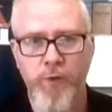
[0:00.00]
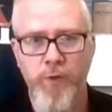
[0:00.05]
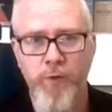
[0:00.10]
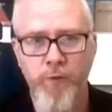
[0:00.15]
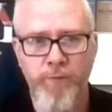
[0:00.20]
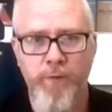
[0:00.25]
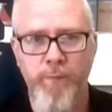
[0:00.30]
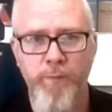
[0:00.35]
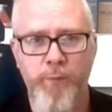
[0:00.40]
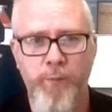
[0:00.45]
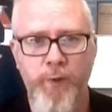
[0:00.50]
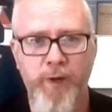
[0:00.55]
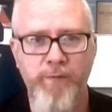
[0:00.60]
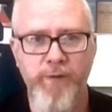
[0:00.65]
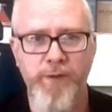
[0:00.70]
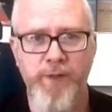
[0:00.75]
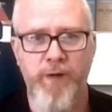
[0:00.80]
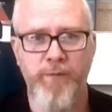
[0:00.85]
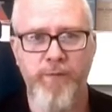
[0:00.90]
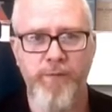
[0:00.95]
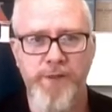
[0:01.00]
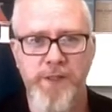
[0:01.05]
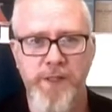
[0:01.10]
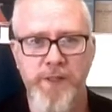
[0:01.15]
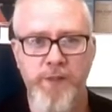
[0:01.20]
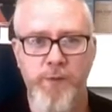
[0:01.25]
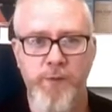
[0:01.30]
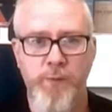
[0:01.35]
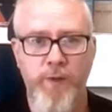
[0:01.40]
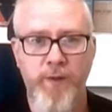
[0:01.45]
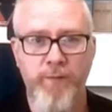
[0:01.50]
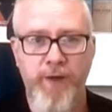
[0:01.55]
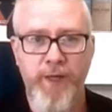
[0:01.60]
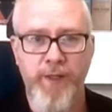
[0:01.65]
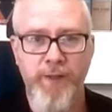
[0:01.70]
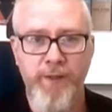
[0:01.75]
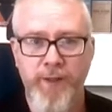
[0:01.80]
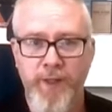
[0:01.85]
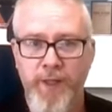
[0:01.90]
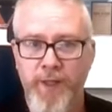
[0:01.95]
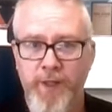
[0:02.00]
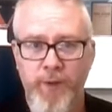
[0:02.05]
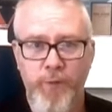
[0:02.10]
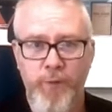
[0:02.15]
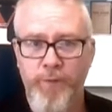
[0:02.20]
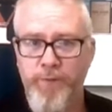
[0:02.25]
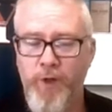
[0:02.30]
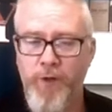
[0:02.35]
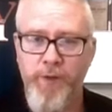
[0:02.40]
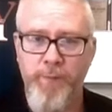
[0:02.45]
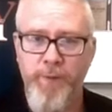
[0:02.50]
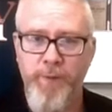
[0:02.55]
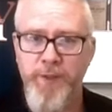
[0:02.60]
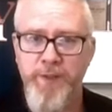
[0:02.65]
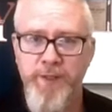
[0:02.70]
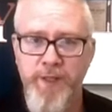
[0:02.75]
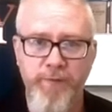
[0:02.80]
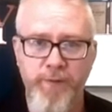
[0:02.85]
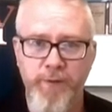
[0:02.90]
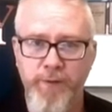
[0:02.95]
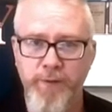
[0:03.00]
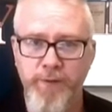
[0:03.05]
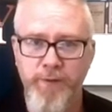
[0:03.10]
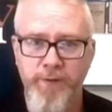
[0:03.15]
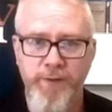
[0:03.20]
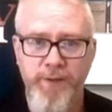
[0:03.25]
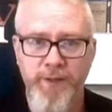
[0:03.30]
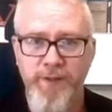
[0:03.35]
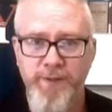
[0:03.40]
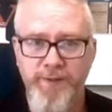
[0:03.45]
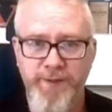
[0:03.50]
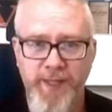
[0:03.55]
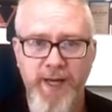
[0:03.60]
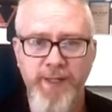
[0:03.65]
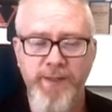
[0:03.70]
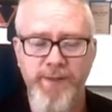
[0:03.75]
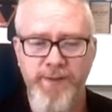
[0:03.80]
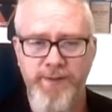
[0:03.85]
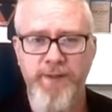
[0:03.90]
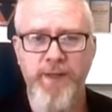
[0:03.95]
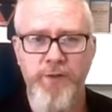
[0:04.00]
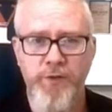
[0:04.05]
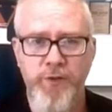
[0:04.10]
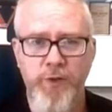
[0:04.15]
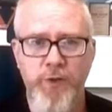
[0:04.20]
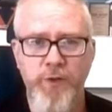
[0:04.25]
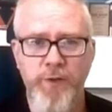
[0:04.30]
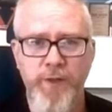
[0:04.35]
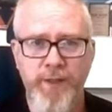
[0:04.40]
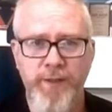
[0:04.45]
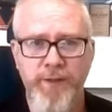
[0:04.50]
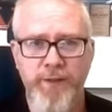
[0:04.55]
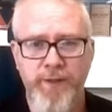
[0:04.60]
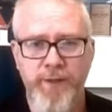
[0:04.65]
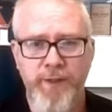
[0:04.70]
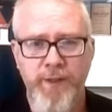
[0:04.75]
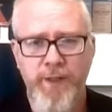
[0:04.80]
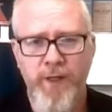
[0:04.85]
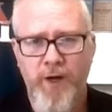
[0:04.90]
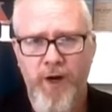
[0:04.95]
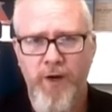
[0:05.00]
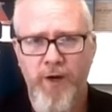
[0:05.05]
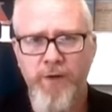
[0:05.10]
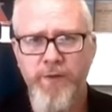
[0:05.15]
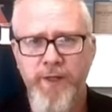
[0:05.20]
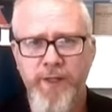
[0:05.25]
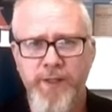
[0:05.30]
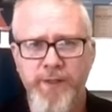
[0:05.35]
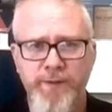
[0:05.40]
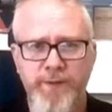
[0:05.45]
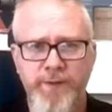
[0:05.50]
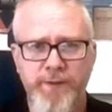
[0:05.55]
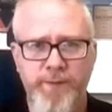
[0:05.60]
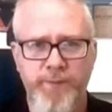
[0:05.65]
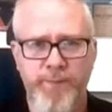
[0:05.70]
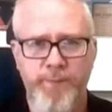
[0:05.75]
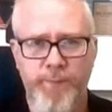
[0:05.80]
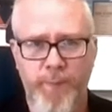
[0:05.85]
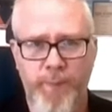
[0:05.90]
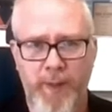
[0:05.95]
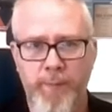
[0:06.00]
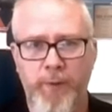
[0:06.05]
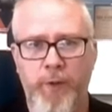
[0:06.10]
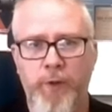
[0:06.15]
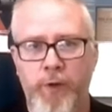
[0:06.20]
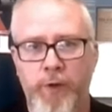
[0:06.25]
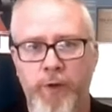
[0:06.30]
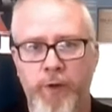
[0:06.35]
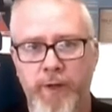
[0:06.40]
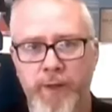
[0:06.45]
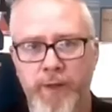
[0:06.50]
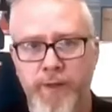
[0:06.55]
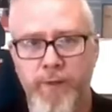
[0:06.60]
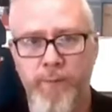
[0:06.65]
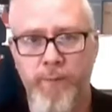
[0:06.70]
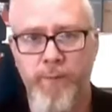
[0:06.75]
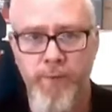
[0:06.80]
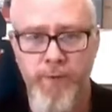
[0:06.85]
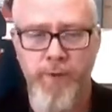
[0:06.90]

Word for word: from previous conversations we've had, we've talked about different sects that do that. Are these people who are in the you know